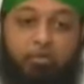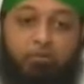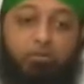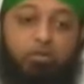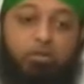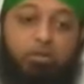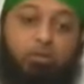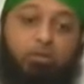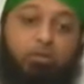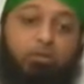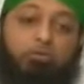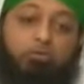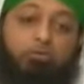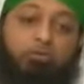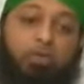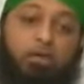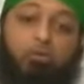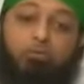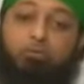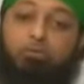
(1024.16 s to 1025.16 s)
You can also
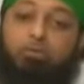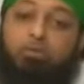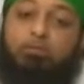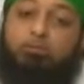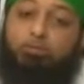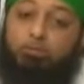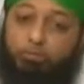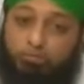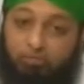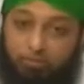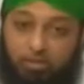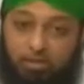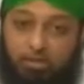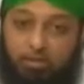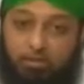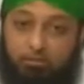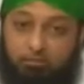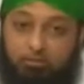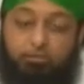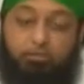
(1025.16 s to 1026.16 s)
download it for free
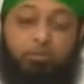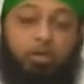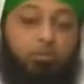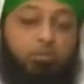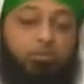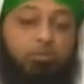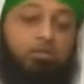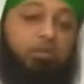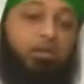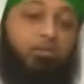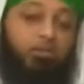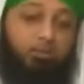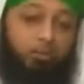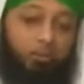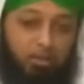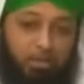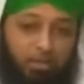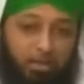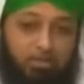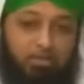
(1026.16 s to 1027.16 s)
from
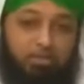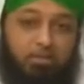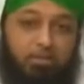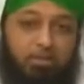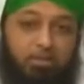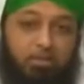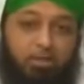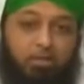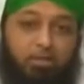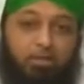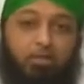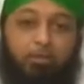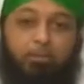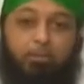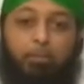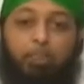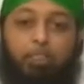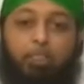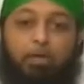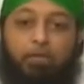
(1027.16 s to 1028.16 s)
dawudislami.net.
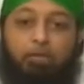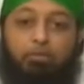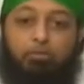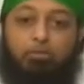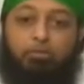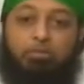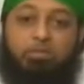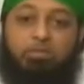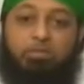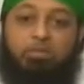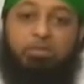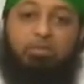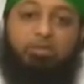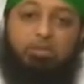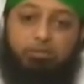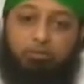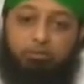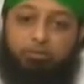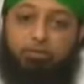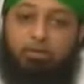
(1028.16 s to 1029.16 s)
You will see the
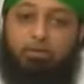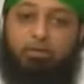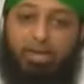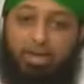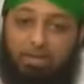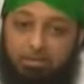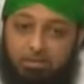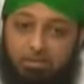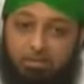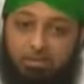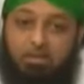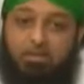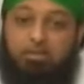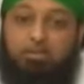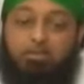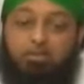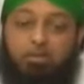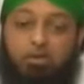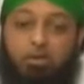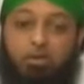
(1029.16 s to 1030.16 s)
different
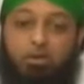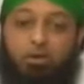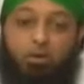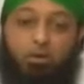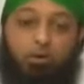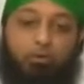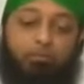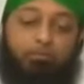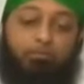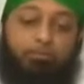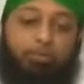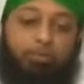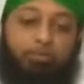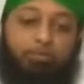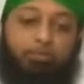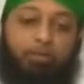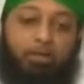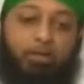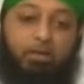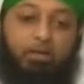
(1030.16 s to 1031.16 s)
categories of
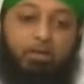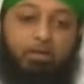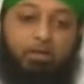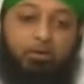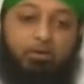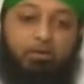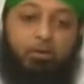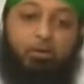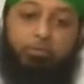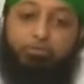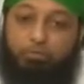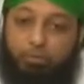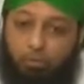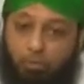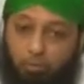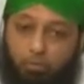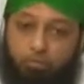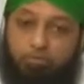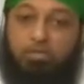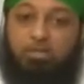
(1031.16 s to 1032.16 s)

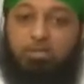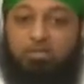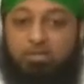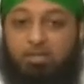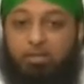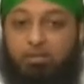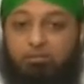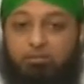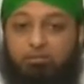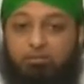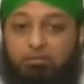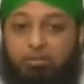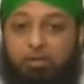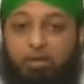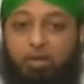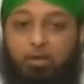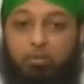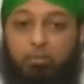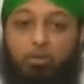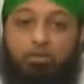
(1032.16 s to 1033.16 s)
the oath itself
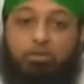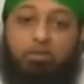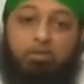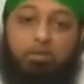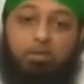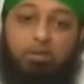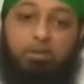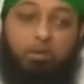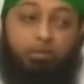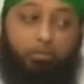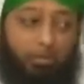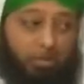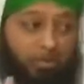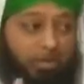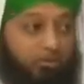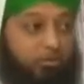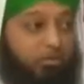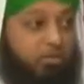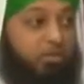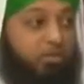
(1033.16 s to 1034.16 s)
and what the
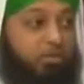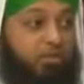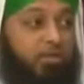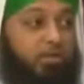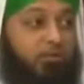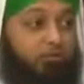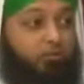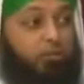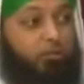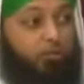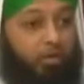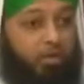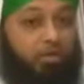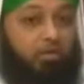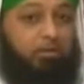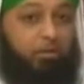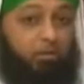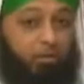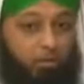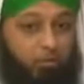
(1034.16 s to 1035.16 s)
repercussions are if we
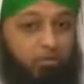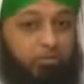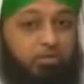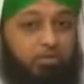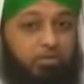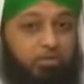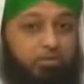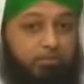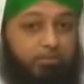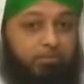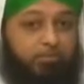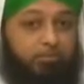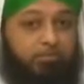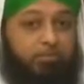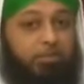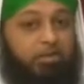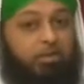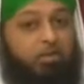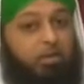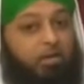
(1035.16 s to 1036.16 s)
break the oaths.
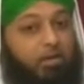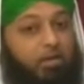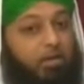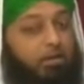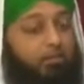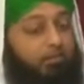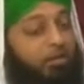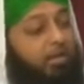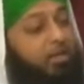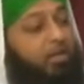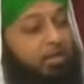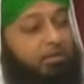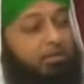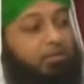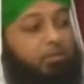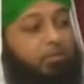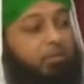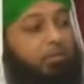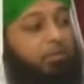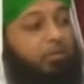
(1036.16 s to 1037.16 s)
Any
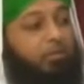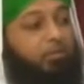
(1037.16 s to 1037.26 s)
other Madani?